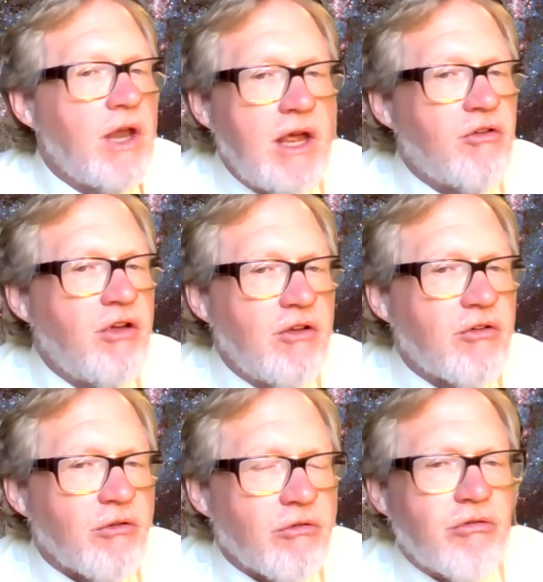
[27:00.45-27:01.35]
We need
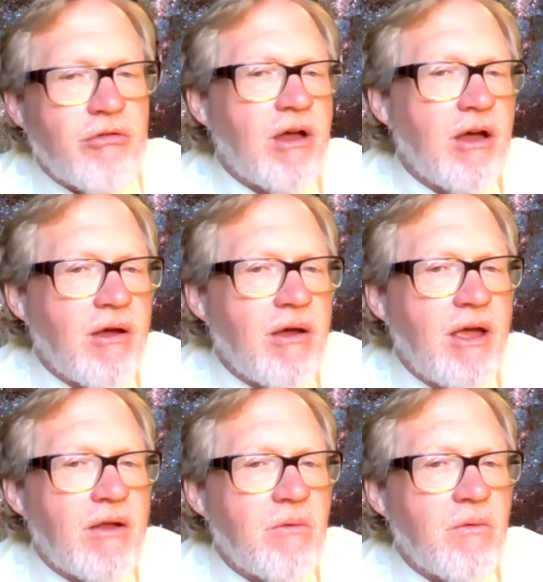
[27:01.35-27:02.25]
teachers, uh,
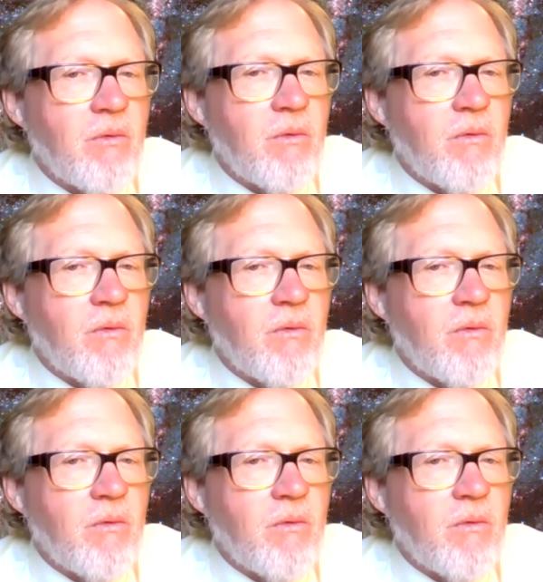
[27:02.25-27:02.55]
and